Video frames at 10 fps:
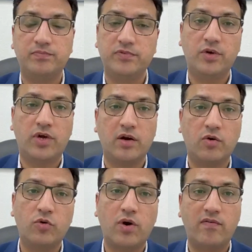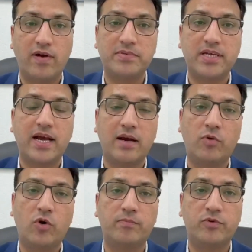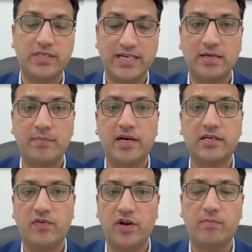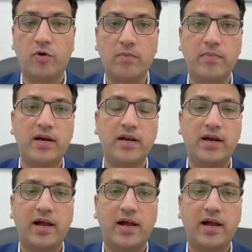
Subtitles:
you can go to our website and book up to 60 minutes free appointment,